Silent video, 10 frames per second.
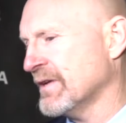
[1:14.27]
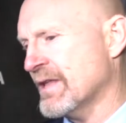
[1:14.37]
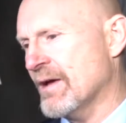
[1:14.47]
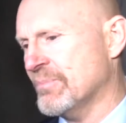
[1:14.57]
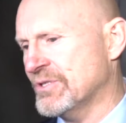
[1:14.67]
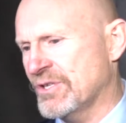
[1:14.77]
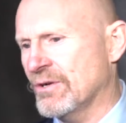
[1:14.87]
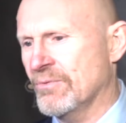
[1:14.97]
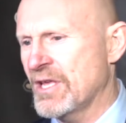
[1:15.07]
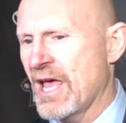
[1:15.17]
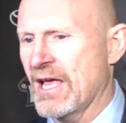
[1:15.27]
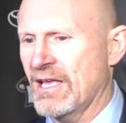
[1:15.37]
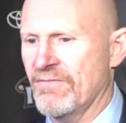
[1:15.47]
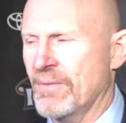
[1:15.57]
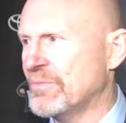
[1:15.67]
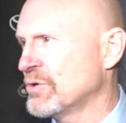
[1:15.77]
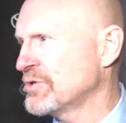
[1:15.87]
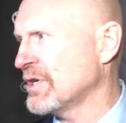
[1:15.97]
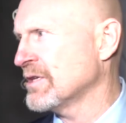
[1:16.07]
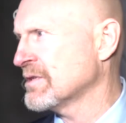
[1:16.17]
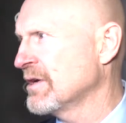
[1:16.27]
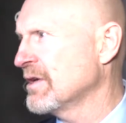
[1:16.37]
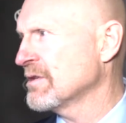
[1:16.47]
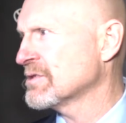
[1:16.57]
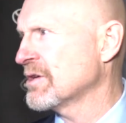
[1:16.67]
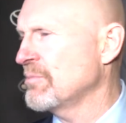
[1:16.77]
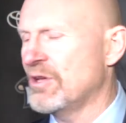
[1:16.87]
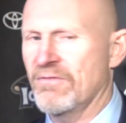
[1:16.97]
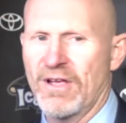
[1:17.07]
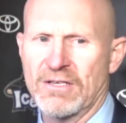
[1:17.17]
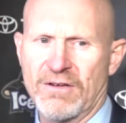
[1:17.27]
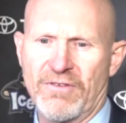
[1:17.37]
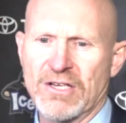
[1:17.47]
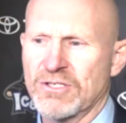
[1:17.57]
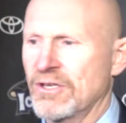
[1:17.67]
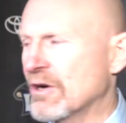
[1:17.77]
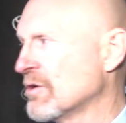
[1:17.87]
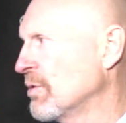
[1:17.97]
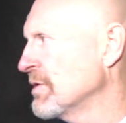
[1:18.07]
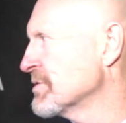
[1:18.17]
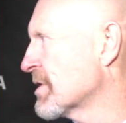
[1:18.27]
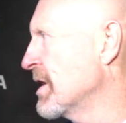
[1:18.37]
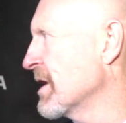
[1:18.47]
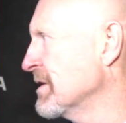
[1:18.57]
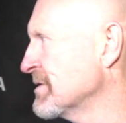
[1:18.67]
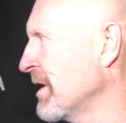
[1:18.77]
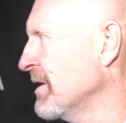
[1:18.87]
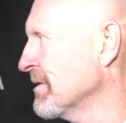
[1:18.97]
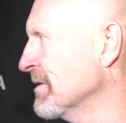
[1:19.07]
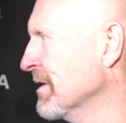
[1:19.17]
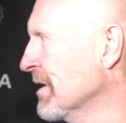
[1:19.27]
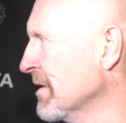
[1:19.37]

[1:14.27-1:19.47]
like that, but still, we can't give up those shots. There's going to be eventually our goalies are going to get tired and